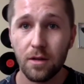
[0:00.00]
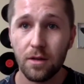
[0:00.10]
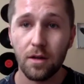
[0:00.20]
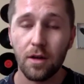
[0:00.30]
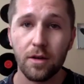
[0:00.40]
A
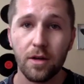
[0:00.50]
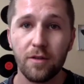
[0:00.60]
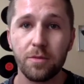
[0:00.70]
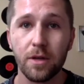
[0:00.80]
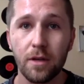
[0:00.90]
little on and
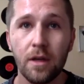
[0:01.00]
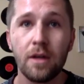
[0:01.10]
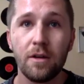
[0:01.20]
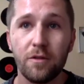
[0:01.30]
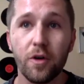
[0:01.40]
off. But
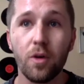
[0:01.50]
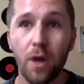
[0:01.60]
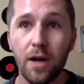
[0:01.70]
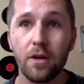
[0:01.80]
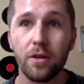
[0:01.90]
for a
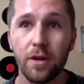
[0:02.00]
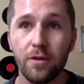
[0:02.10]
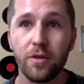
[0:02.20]
while there,